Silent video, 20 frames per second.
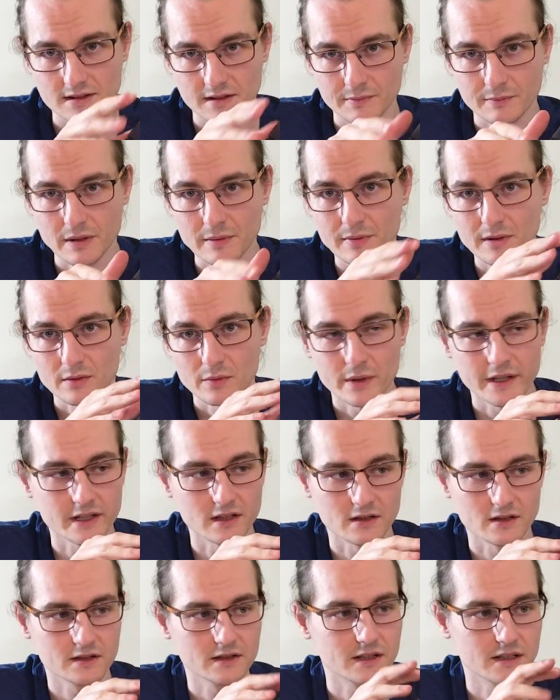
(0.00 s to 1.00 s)
people
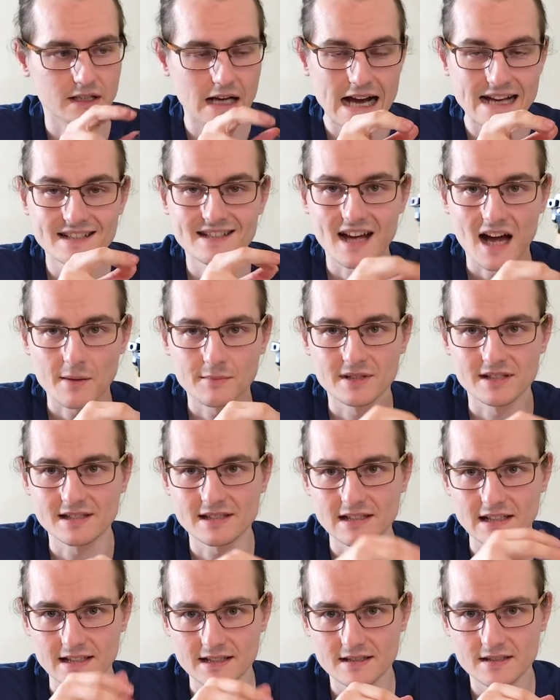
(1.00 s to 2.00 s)
will adapt
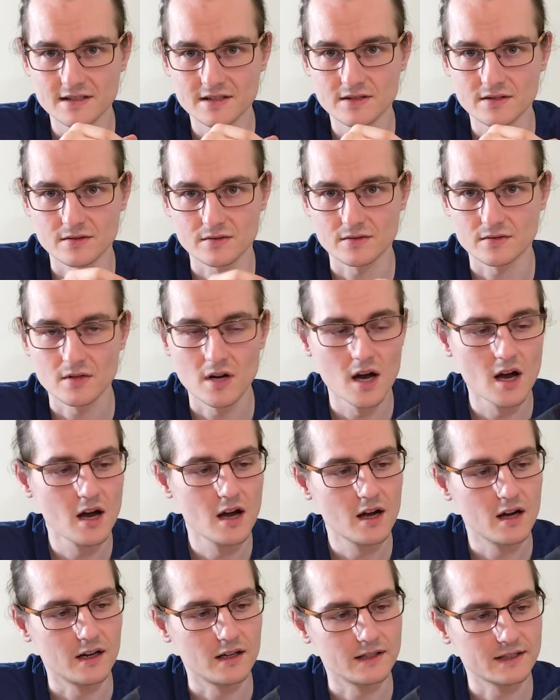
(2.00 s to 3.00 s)
this lens to
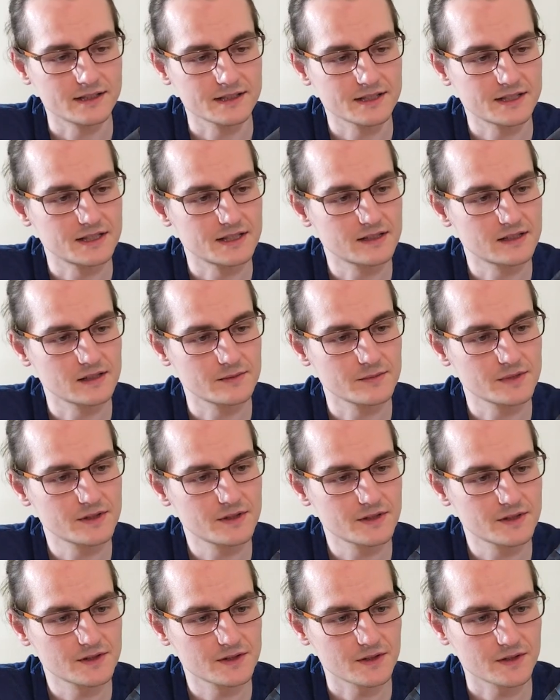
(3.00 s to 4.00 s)
other systems,
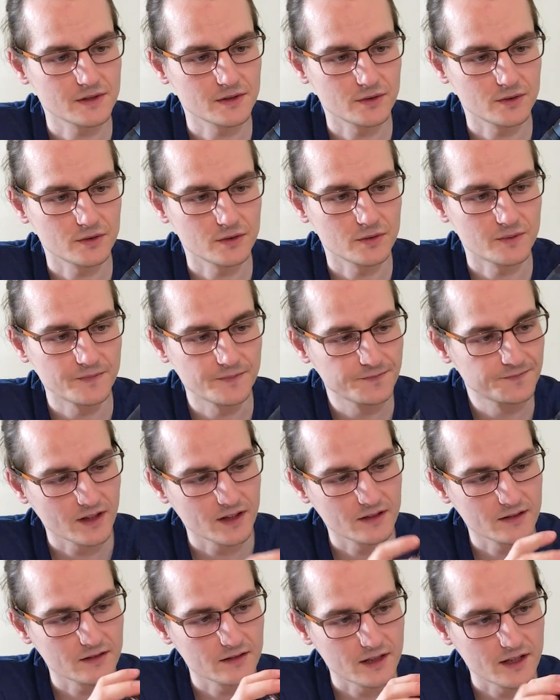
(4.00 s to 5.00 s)
so
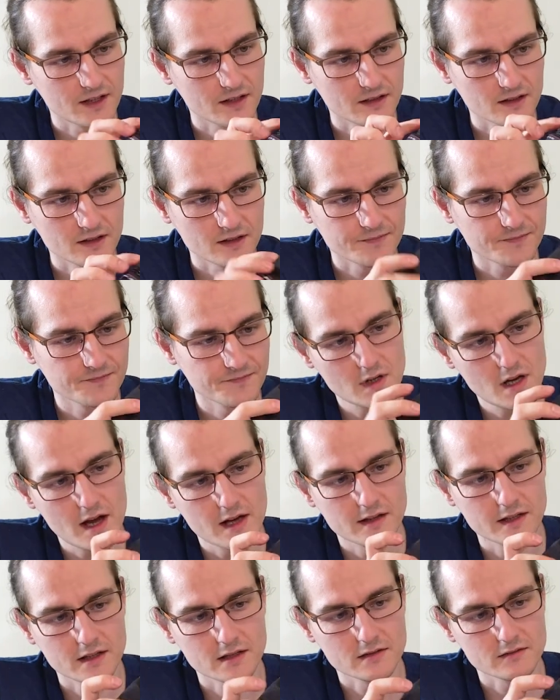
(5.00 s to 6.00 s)
they
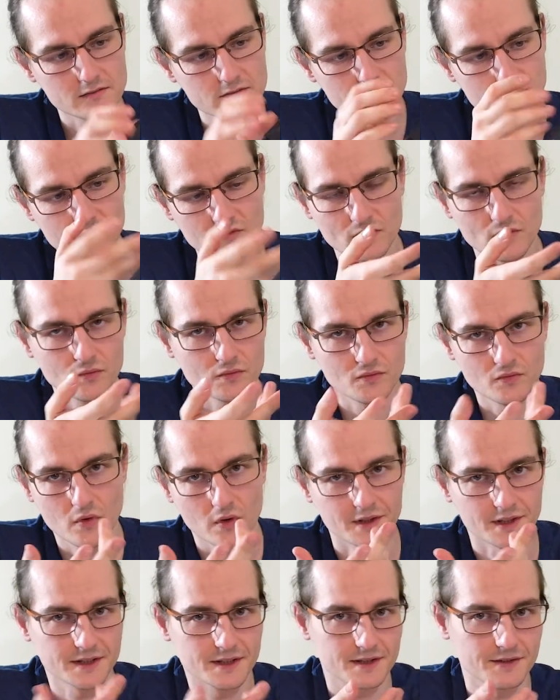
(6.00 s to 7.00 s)

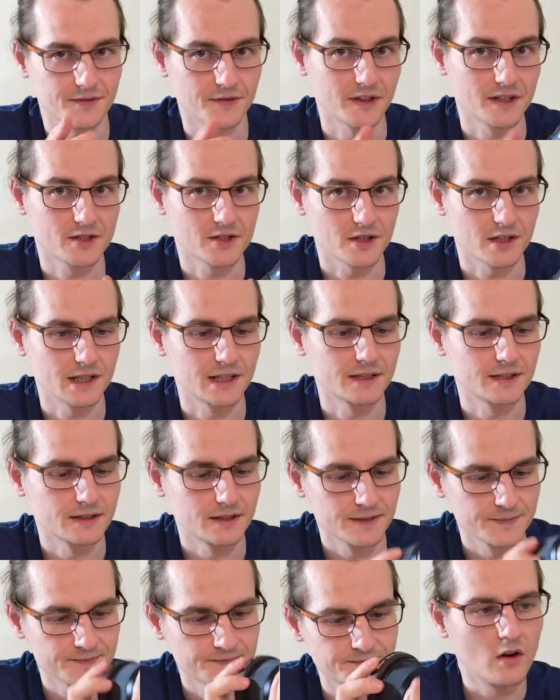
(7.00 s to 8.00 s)
work the feature in.
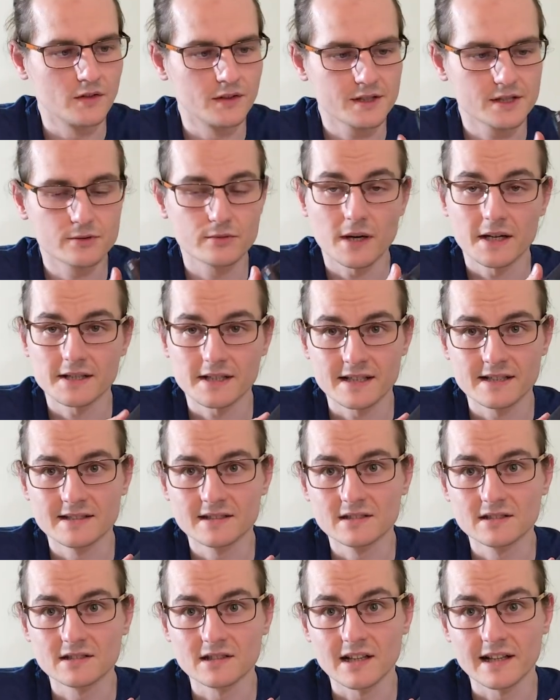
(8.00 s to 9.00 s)
On this wide
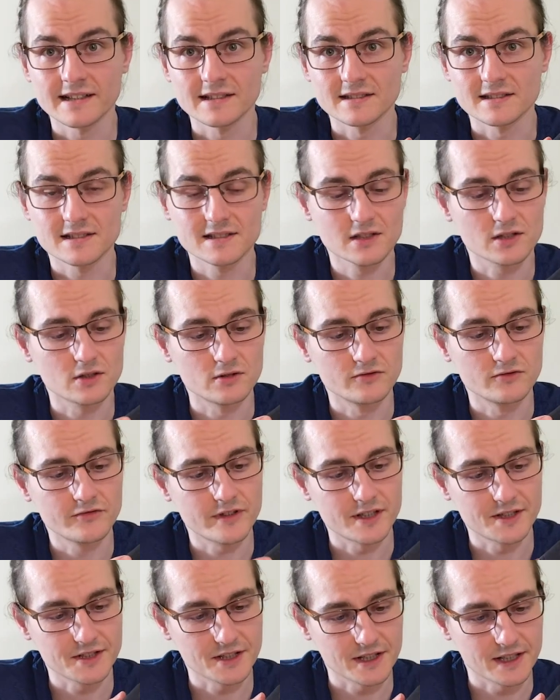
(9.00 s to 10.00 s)
angle lens
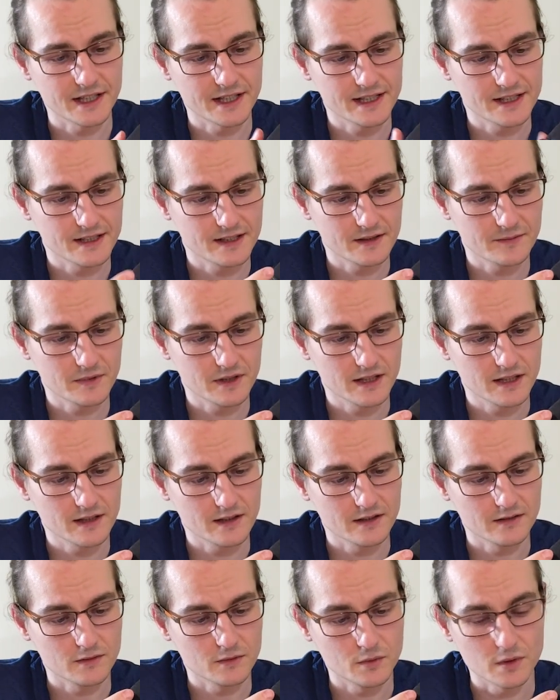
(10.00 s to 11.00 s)
converter,
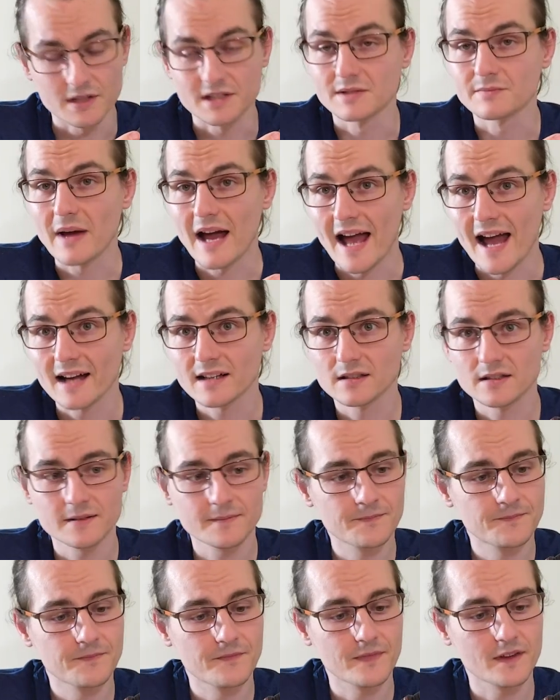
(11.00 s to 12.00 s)
what is bad
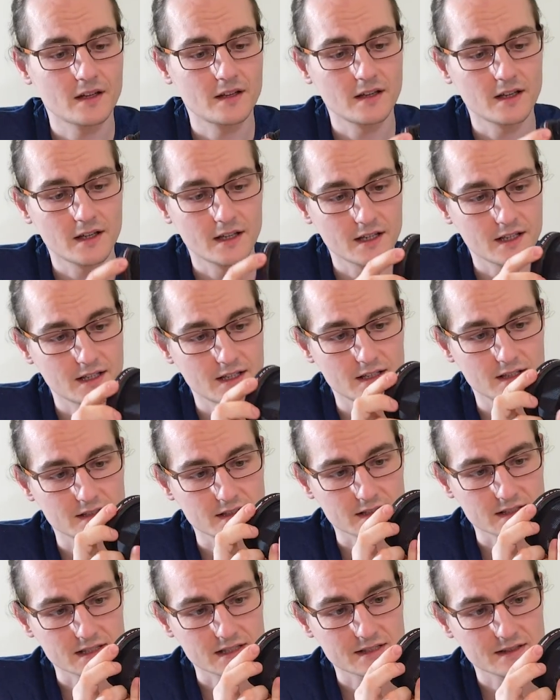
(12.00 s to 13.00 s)
is
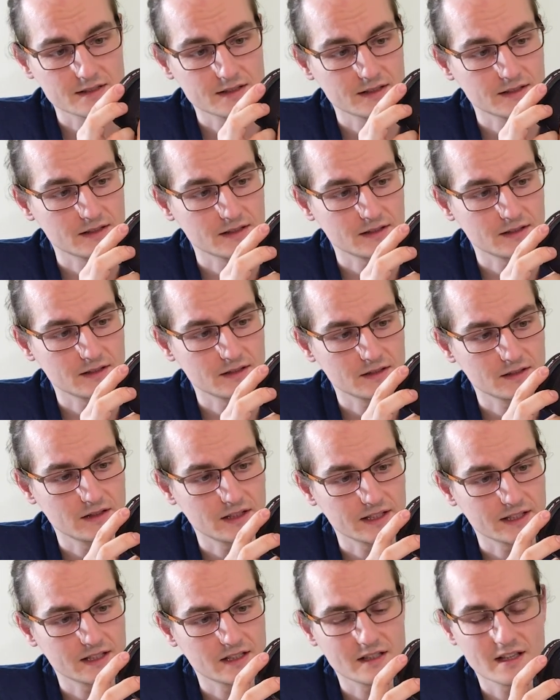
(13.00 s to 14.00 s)
that it
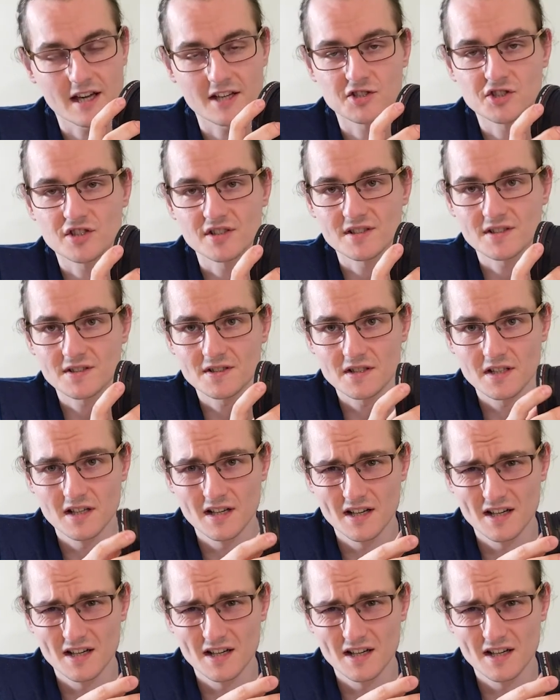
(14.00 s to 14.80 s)
like catches